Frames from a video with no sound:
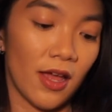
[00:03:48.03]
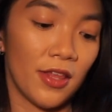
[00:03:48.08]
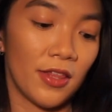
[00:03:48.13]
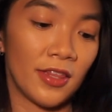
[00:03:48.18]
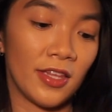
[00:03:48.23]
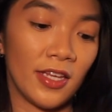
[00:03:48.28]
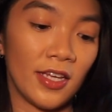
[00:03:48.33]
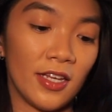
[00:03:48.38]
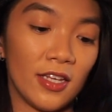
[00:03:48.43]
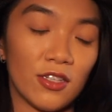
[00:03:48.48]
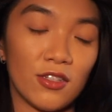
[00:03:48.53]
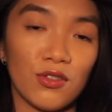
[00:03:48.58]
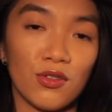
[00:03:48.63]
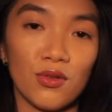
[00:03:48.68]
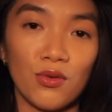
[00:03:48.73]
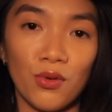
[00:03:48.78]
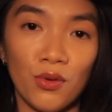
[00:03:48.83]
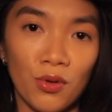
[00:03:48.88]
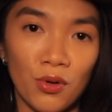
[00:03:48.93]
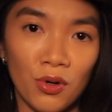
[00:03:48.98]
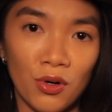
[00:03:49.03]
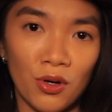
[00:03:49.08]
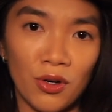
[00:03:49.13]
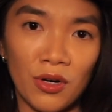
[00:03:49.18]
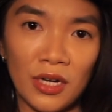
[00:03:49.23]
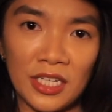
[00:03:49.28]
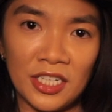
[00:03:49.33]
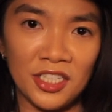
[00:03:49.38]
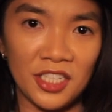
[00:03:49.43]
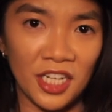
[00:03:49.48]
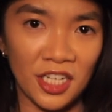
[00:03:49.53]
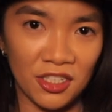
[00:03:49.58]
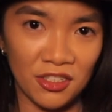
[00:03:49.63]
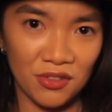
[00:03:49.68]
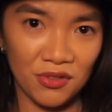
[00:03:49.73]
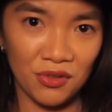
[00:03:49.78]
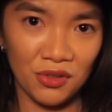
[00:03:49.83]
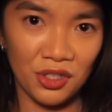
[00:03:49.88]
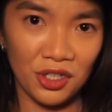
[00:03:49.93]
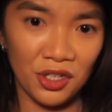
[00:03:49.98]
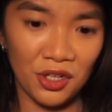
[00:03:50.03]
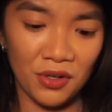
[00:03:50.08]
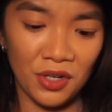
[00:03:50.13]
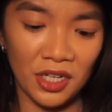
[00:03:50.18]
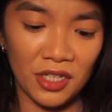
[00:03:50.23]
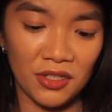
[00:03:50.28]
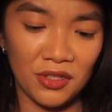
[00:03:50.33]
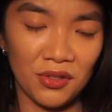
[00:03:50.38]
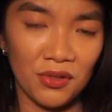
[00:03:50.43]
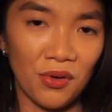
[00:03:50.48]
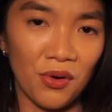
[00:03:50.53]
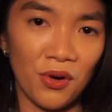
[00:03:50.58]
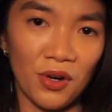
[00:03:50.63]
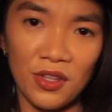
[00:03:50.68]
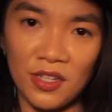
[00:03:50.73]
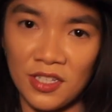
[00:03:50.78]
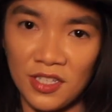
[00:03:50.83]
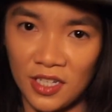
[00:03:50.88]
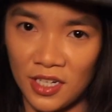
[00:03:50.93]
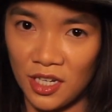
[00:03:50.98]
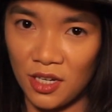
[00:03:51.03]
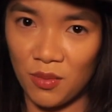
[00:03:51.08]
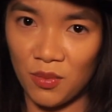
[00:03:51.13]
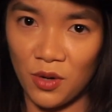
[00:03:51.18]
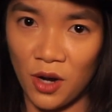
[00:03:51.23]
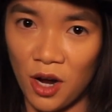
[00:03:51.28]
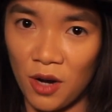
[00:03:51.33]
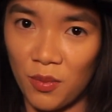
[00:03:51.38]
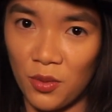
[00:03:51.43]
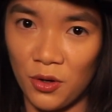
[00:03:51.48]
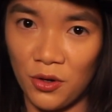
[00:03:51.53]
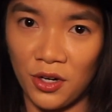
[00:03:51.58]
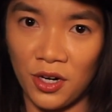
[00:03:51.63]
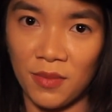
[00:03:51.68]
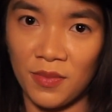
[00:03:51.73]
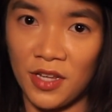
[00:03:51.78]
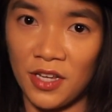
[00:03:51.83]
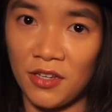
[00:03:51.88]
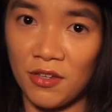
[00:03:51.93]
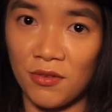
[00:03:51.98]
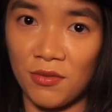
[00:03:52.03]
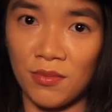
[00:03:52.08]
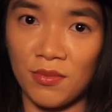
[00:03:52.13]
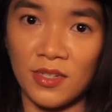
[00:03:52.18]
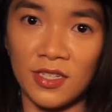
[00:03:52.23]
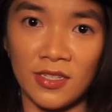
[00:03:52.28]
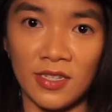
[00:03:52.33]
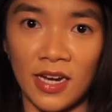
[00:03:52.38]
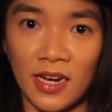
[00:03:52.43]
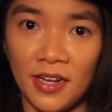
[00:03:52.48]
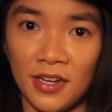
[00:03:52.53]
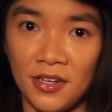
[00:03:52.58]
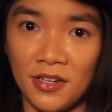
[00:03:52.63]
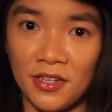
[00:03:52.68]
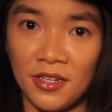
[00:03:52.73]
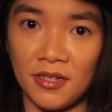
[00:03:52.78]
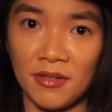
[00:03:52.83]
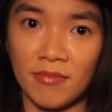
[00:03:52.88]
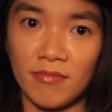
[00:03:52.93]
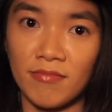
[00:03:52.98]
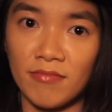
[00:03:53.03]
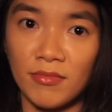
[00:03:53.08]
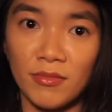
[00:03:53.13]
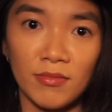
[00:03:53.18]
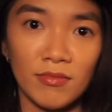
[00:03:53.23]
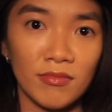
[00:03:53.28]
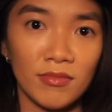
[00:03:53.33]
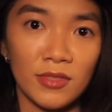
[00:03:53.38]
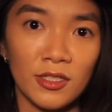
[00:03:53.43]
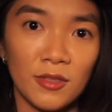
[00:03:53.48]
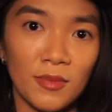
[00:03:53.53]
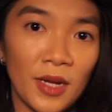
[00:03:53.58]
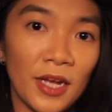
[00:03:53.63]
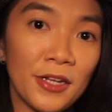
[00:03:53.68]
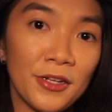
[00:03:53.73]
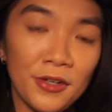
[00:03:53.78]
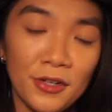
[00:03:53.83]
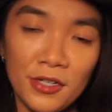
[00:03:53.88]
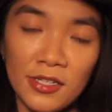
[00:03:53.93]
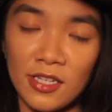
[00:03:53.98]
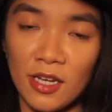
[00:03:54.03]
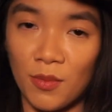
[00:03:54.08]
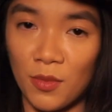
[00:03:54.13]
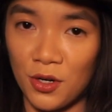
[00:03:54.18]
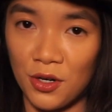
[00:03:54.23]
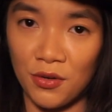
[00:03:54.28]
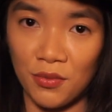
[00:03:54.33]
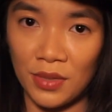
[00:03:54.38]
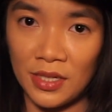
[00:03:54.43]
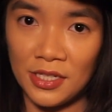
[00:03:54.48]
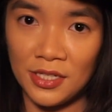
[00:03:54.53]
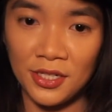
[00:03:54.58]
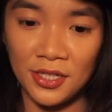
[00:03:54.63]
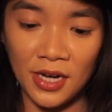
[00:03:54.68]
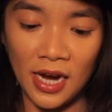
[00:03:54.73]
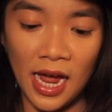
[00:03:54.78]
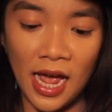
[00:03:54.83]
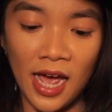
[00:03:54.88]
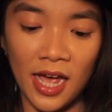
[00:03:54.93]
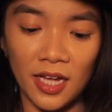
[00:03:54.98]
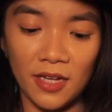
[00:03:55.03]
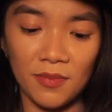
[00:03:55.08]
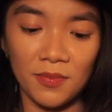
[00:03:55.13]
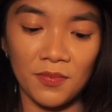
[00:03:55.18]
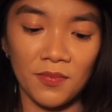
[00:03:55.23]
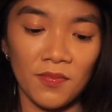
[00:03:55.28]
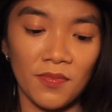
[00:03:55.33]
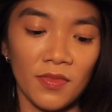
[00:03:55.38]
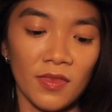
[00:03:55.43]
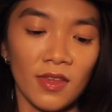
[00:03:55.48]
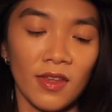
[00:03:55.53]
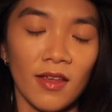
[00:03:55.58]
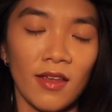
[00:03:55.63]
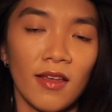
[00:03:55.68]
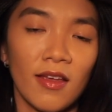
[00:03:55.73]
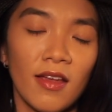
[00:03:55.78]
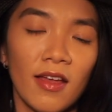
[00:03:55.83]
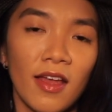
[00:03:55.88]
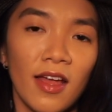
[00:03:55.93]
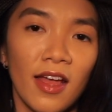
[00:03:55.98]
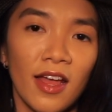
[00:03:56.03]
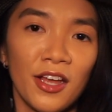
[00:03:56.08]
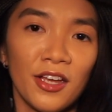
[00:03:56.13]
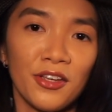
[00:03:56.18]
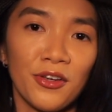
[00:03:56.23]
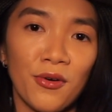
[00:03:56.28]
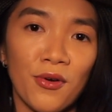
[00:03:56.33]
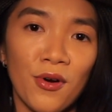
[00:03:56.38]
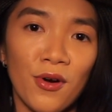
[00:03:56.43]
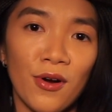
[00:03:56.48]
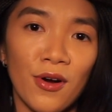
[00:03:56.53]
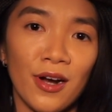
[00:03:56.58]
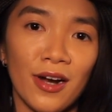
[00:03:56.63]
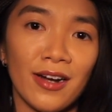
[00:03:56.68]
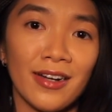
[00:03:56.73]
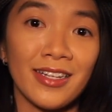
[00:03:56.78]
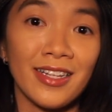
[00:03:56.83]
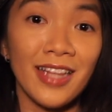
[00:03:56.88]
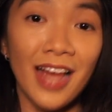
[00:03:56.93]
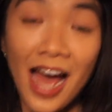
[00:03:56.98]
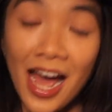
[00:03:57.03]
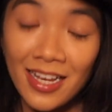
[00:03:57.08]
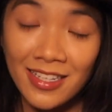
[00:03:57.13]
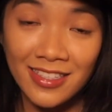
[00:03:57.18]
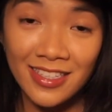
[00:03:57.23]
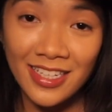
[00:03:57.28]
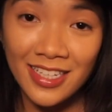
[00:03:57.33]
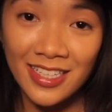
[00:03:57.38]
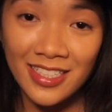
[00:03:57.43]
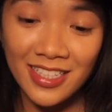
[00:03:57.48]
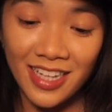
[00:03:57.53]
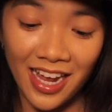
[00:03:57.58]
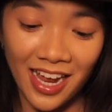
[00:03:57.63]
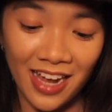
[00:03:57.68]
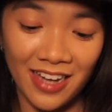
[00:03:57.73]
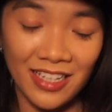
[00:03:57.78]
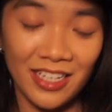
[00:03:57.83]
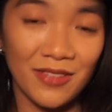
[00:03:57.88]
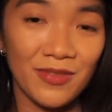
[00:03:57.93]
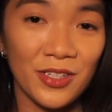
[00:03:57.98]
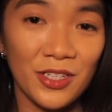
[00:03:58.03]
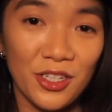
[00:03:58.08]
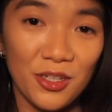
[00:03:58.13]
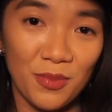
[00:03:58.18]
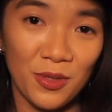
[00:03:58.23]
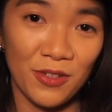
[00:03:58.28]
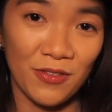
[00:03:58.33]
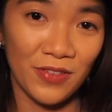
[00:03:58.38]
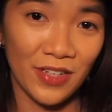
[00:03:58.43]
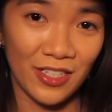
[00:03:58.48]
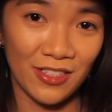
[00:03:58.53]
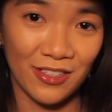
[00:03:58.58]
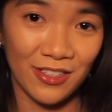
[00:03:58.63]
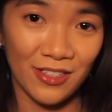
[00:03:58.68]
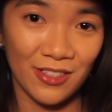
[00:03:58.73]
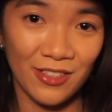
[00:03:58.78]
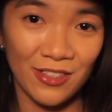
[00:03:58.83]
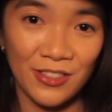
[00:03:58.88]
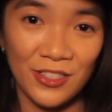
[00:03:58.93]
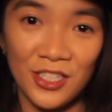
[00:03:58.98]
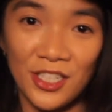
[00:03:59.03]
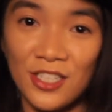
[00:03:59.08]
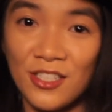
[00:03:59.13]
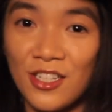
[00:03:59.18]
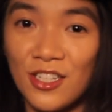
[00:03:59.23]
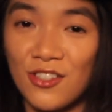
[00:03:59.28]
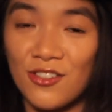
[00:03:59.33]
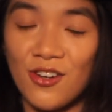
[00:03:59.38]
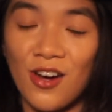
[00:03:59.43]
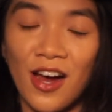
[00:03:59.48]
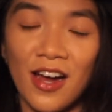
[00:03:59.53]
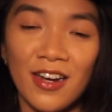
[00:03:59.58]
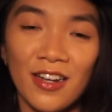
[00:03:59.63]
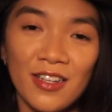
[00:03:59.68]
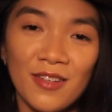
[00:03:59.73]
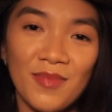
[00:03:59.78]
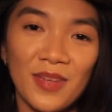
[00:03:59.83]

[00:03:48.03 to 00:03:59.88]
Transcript: the school, exchange school you're going to, or the study abroad program that you decided to spend your summer or winter at, your classes, and even your professors. Just try to